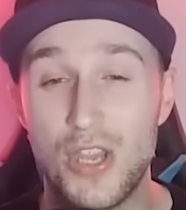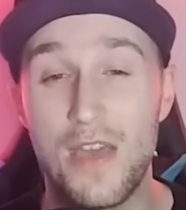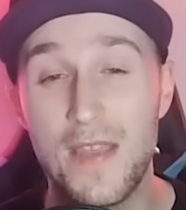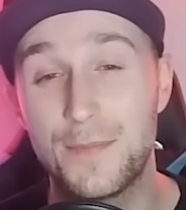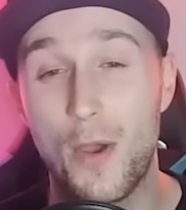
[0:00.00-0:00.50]
At
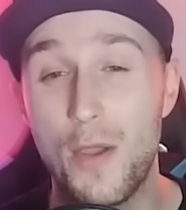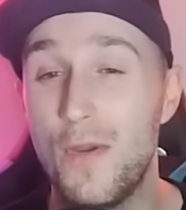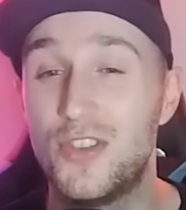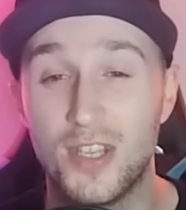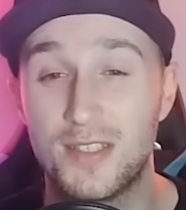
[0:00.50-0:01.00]
this point,
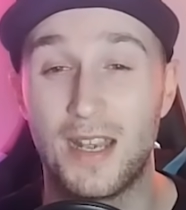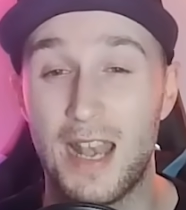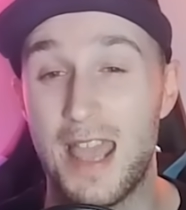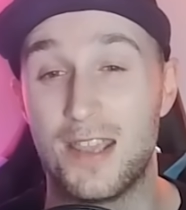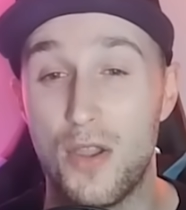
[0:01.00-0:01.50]
we're just going to
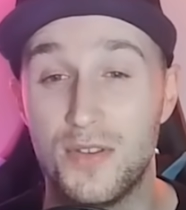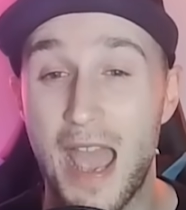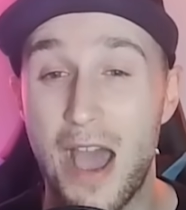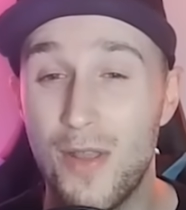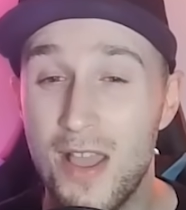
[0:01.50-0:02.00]
let it go
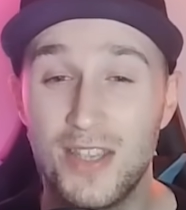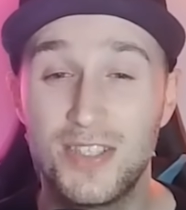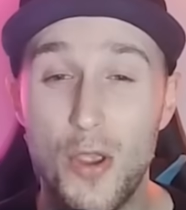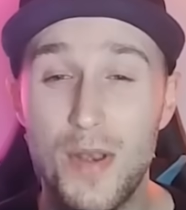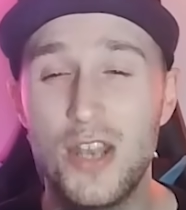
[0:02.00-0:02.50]
down.
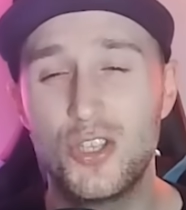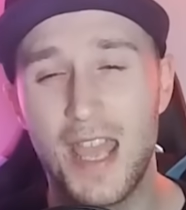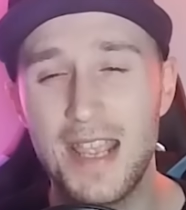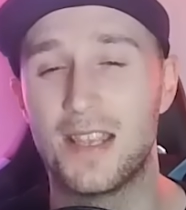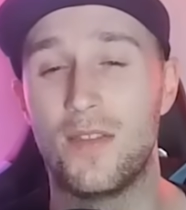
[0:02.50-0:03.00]
Stone Edge
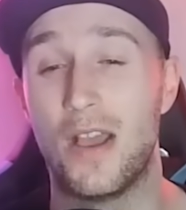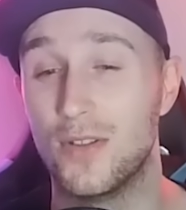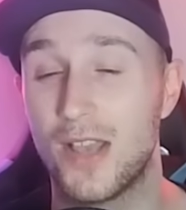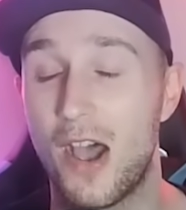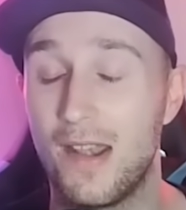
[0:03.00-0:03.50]
takes out the
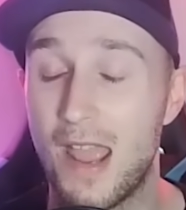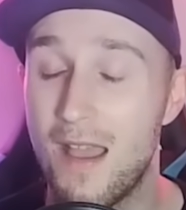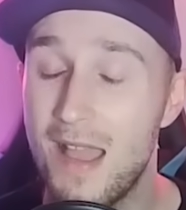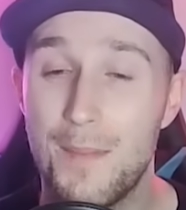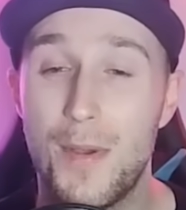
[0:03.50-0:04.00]

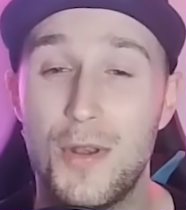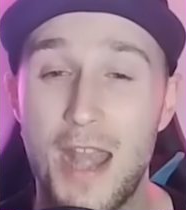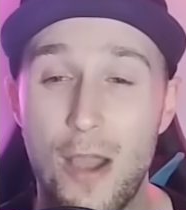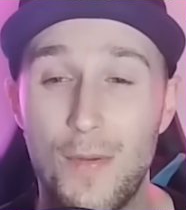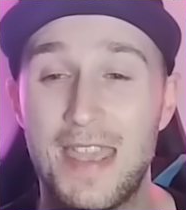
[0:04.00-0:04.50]
Altaria, but
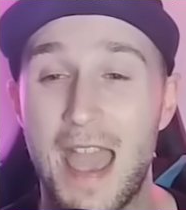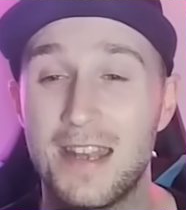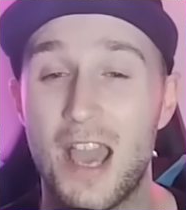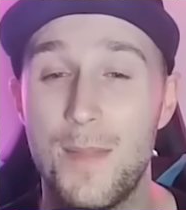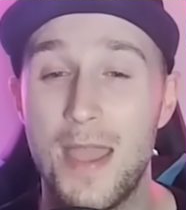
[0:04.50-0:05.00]
now we can
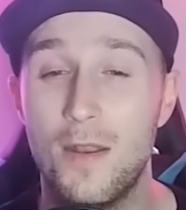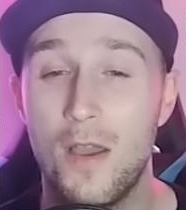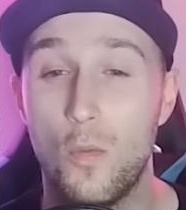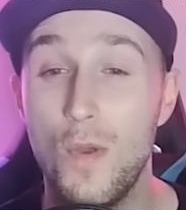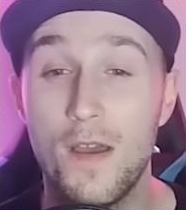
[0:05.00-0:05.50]
come in
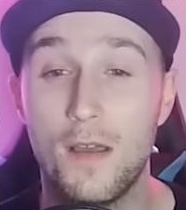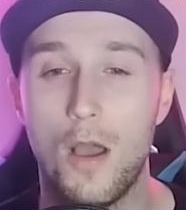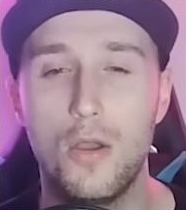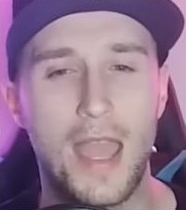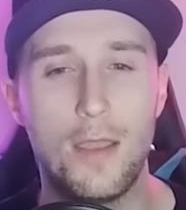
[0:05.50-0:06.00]
with our...
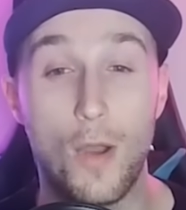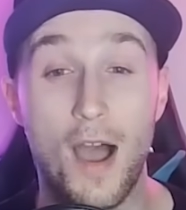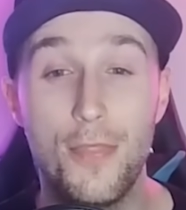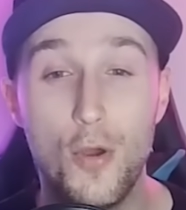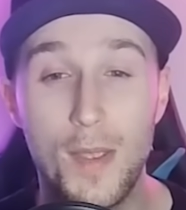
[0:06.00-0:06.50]
Okay,
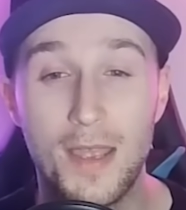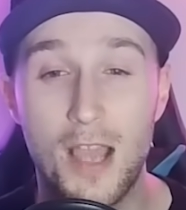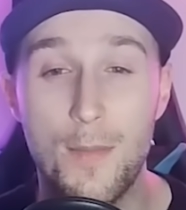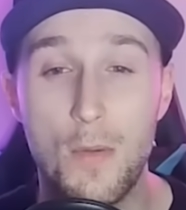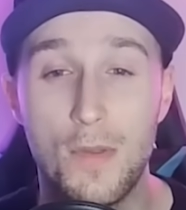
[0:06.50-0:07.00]
I thought we were going to
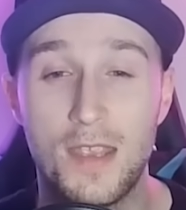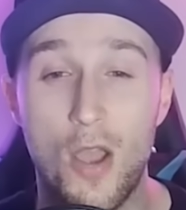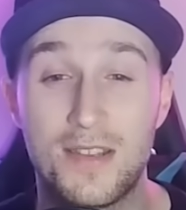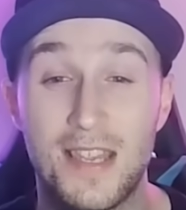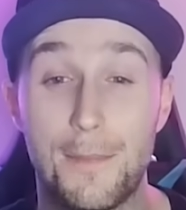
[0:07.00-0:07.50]
come in with
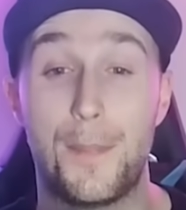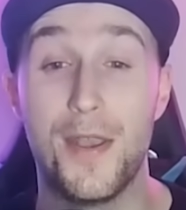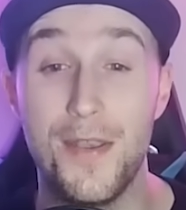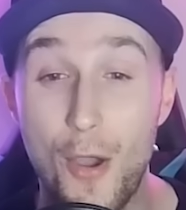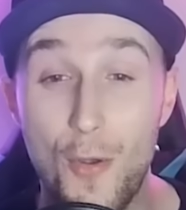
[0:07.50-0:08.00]
Deoxys,
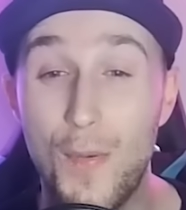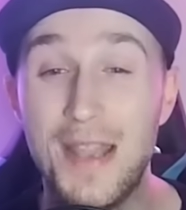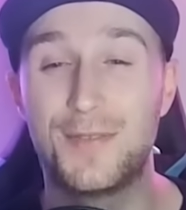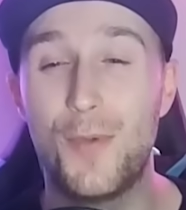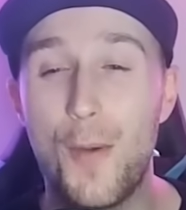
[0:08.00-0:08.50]
but no, we
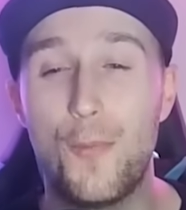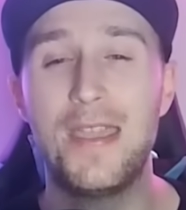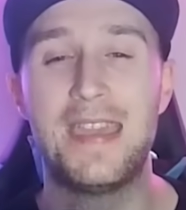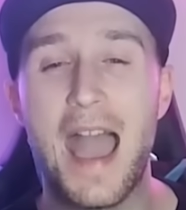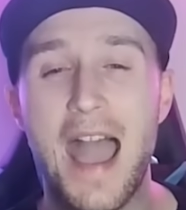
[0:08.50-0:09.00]
swap. We
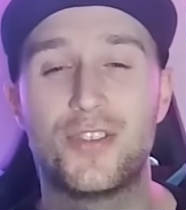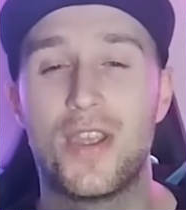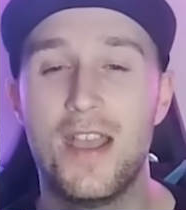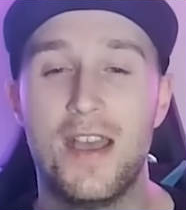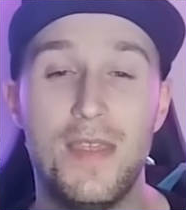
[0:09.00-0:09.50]
catch
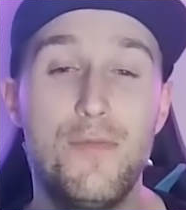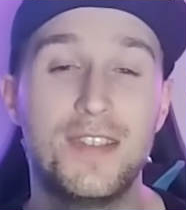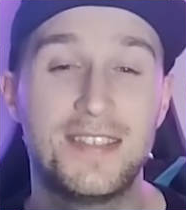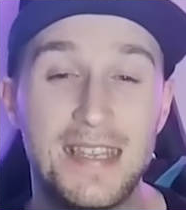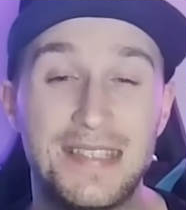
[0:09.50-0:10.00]
the
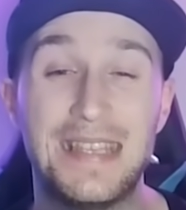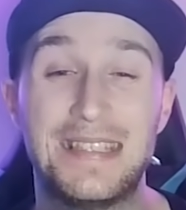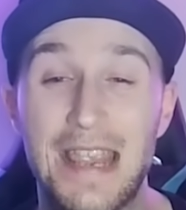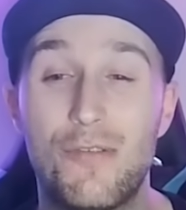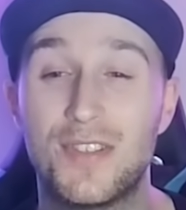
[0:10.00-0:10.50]
resisted
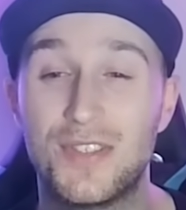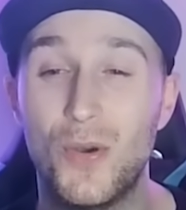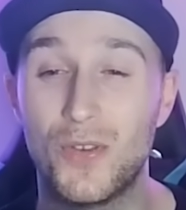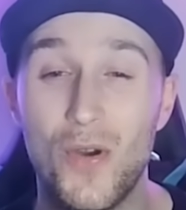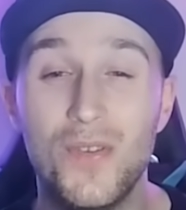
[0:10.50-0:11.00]
Sacred
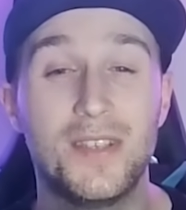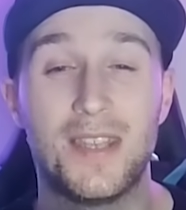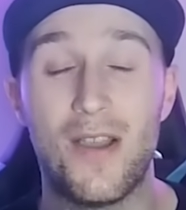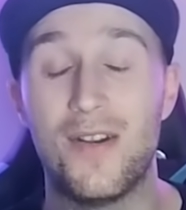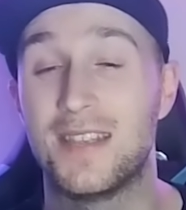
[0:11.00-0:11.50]
Sword onto
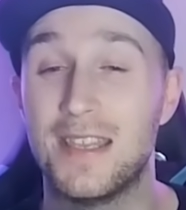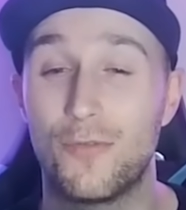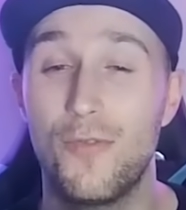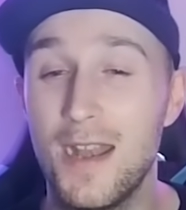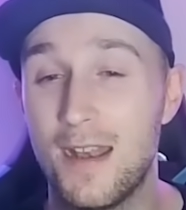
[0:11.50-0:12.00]
Deoxys.
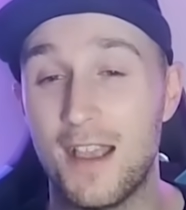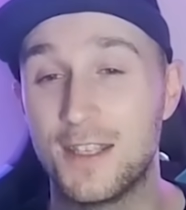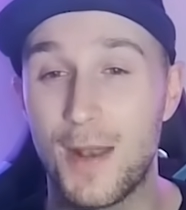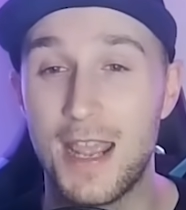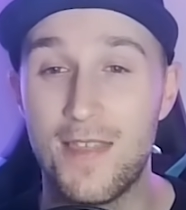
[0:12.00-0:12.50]
Really nice
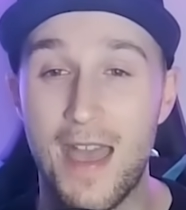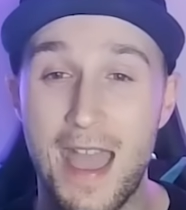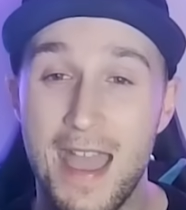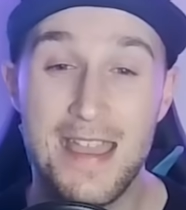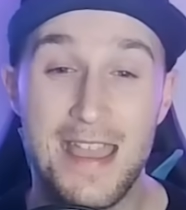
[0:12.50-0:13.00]
play there.